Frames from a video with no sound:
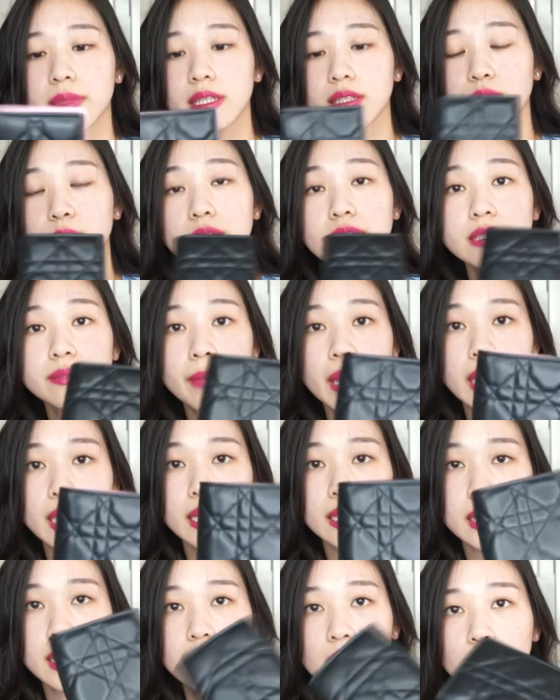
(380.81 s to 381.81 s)
This one's made
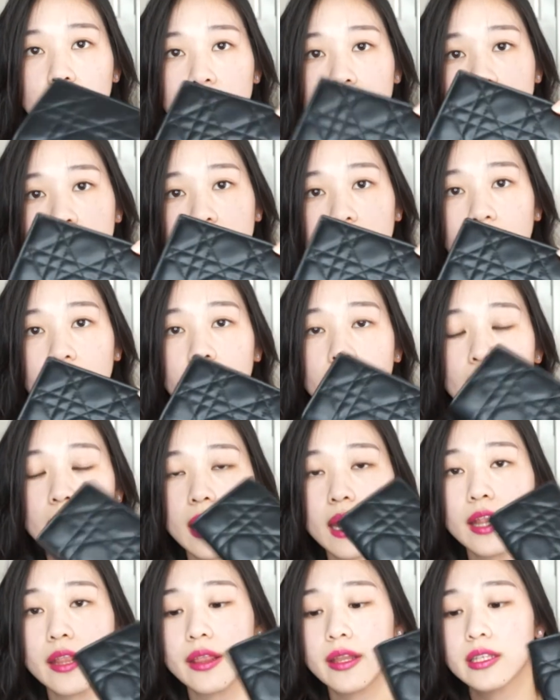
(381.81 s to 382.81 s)
in Italy
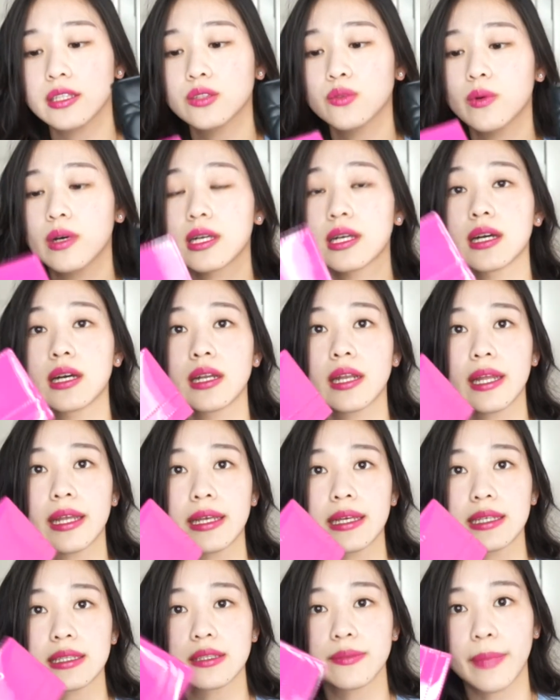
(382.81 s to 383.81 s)
and this one
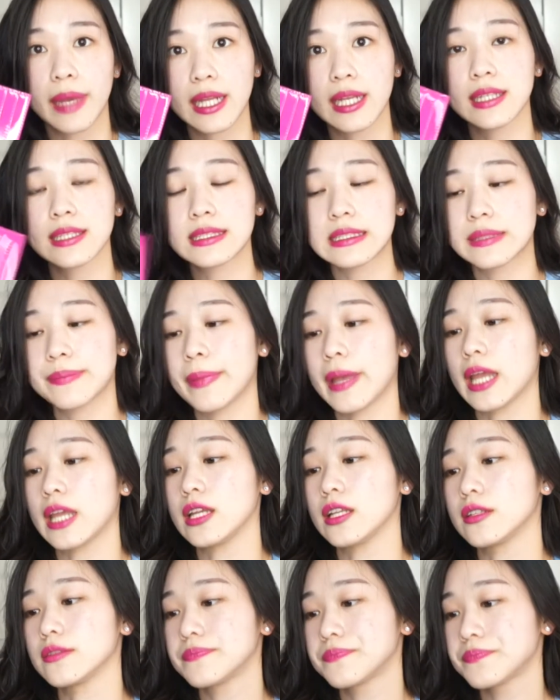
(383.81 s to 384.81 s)
is made in Spain.